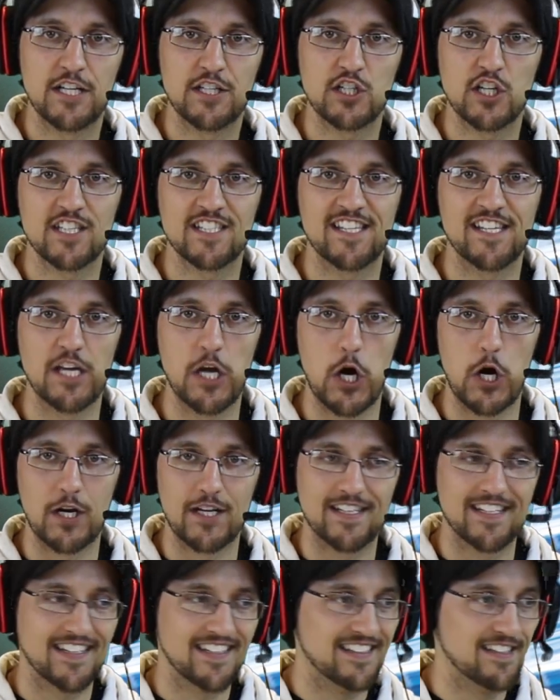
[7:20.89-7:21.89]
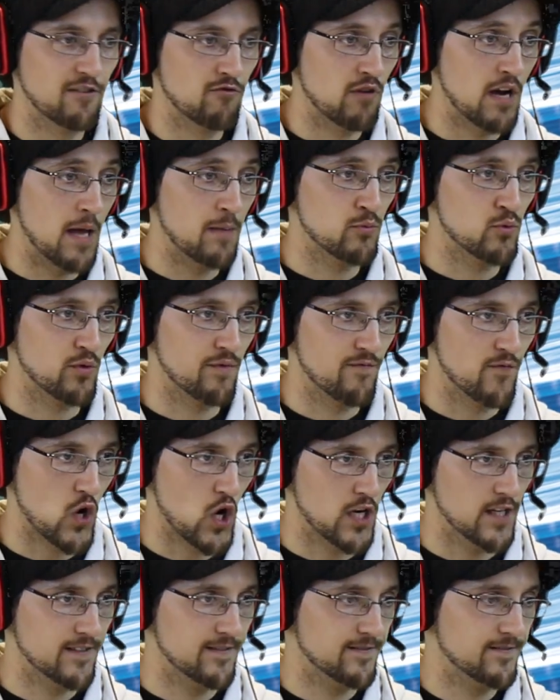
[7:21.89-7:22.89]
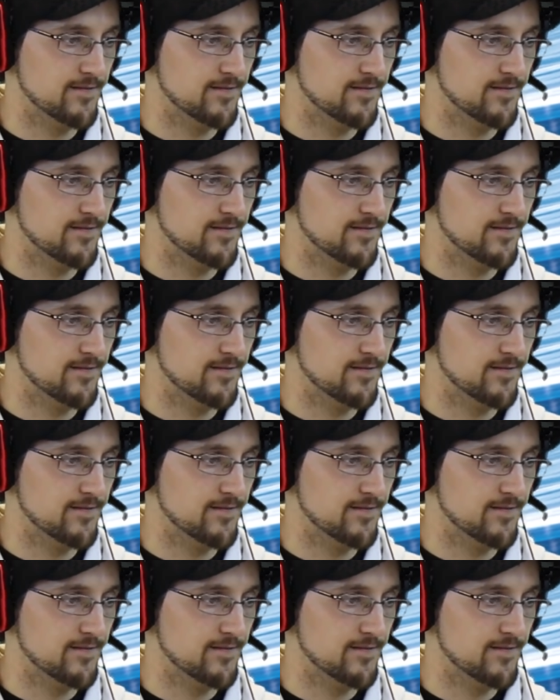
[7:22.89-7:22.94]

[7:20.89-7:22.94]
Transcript: Just the art. Rhymes with Bart.